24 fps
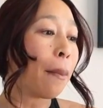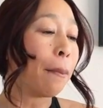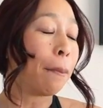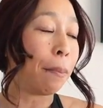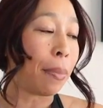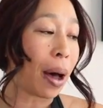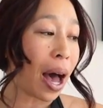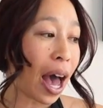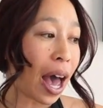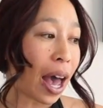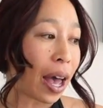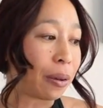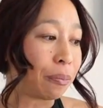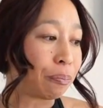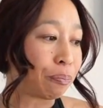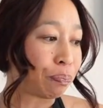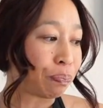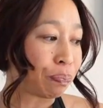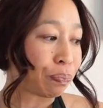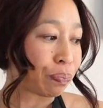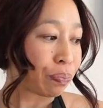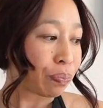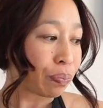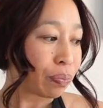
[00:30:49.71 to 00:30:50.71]
But
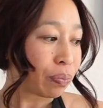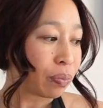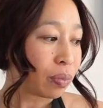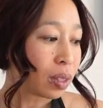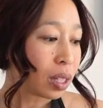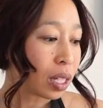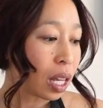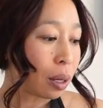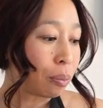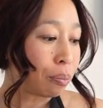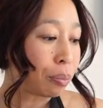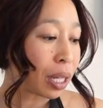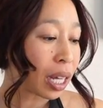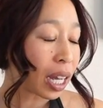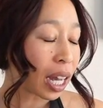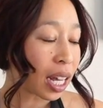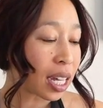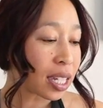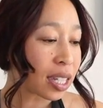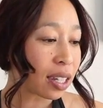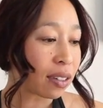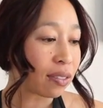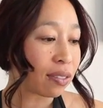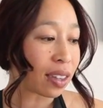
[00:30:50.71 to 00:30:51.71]

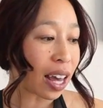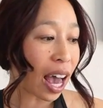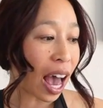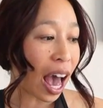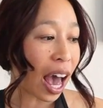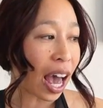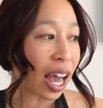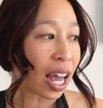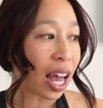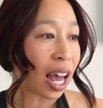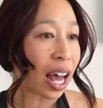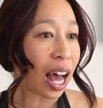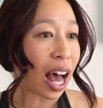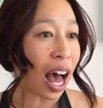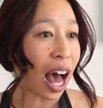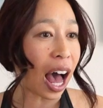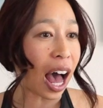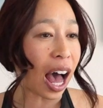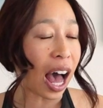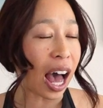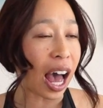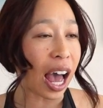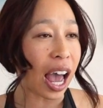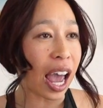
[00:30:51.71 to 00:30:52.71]
because of that,
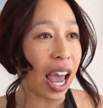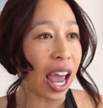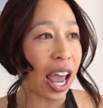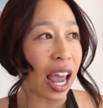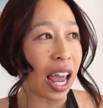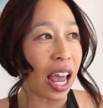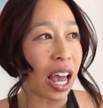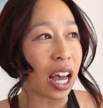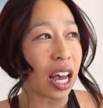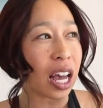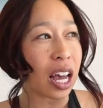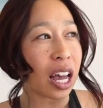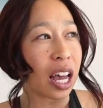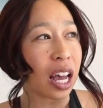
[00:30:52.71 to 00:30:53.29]
I